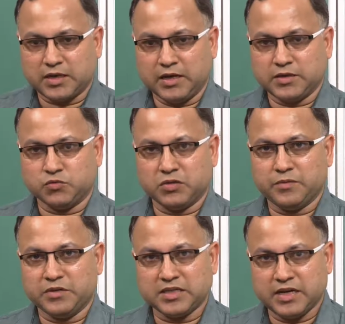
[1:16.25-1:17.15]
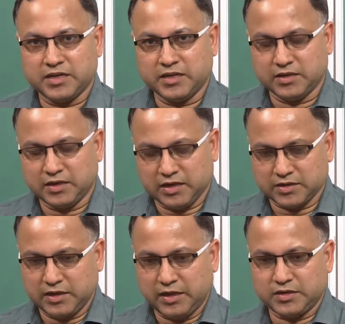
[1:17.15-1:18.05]
as we have decided in the
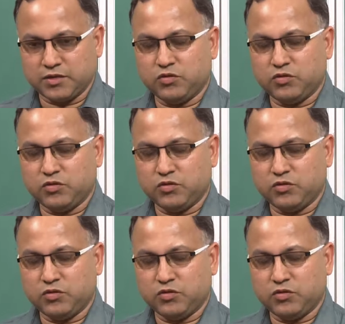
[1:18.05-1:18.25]
last lecture.